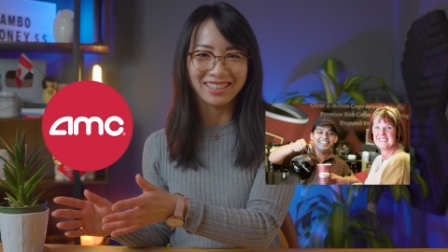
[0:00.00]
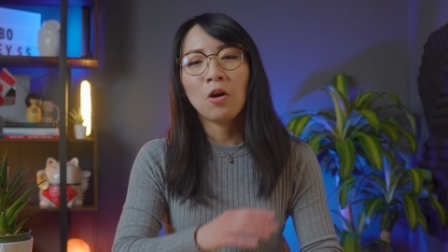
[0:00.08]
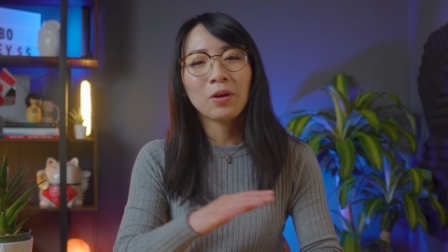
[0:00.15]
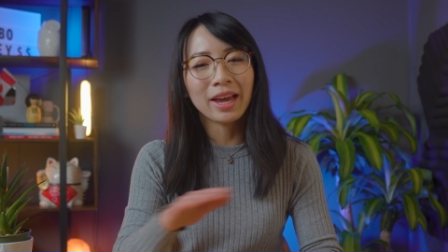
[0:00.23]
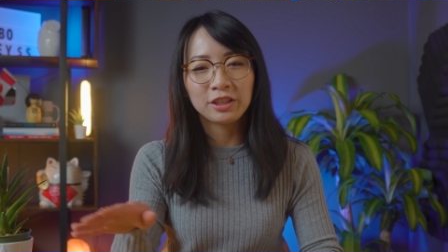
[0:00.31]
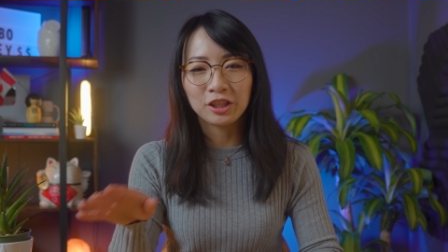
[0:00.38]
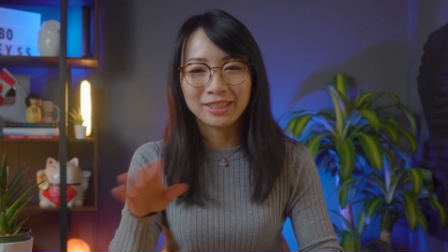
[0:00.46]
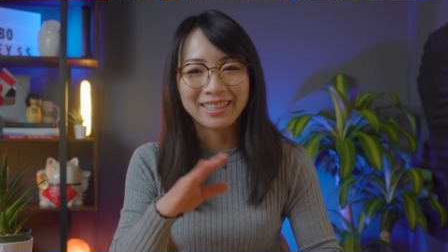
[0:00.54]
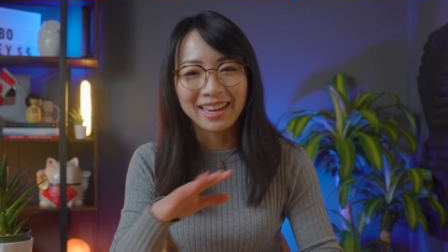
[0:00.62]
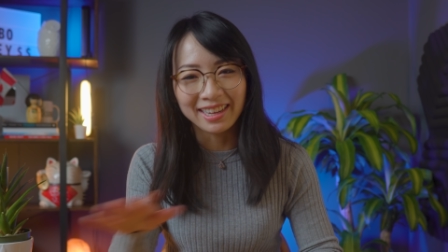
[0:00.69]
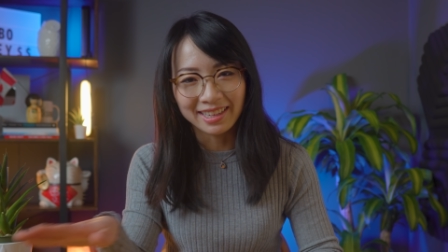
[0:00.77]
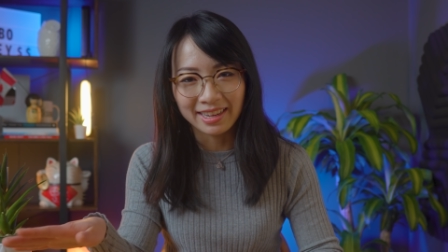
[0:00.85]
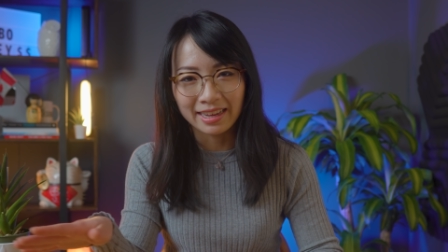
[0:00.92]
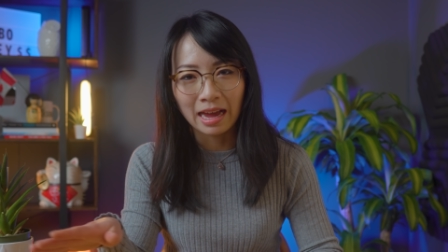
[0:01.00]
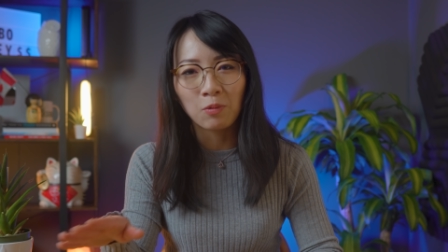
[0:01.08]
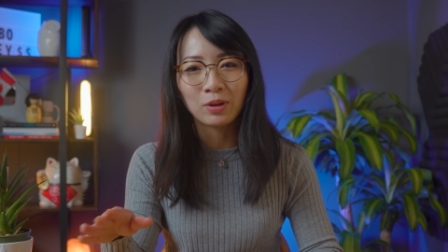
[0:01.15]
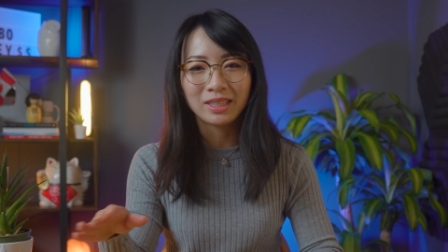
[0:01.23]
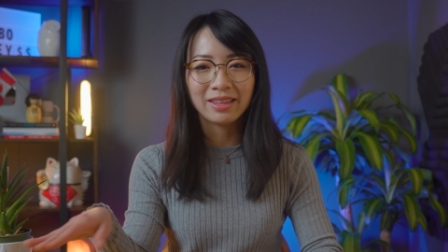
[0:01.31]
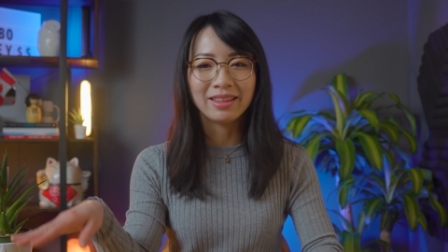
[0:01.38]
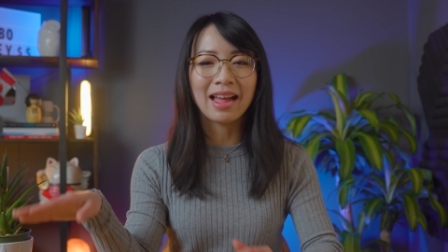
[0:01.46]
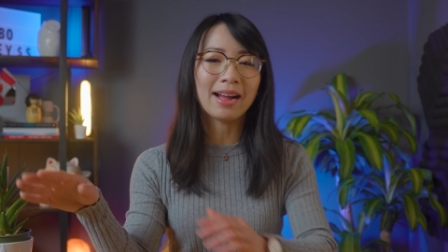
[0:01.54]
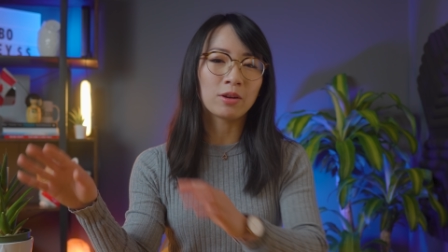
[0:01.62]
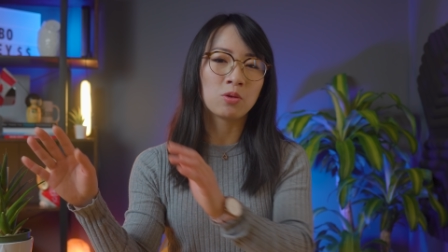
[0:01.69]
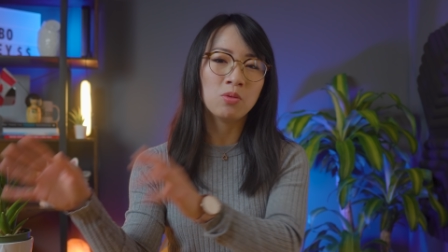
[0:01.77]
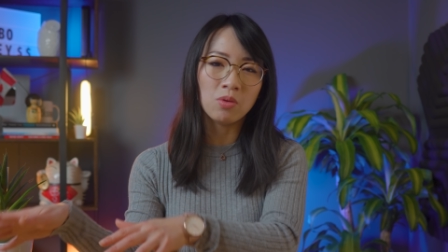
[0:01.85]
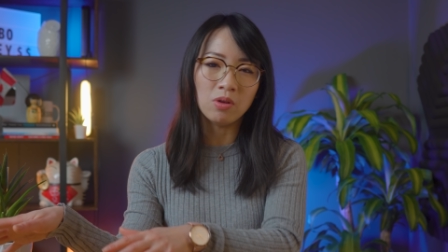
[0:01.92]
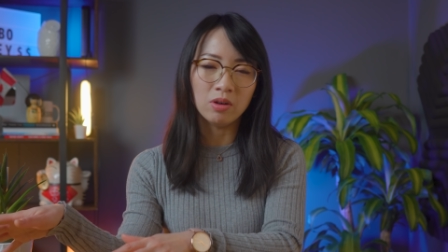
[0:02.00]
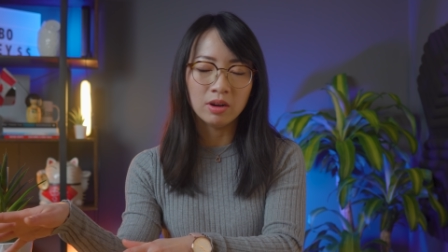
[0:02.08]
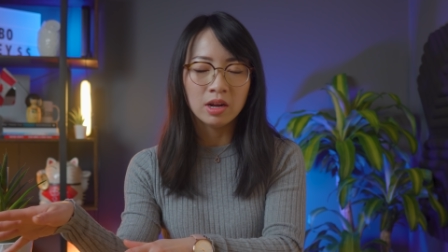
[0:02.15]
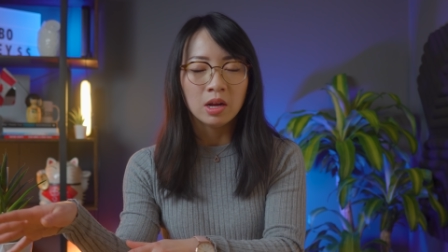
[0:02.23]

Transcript: Okay, just kidding, I wasn't that cool.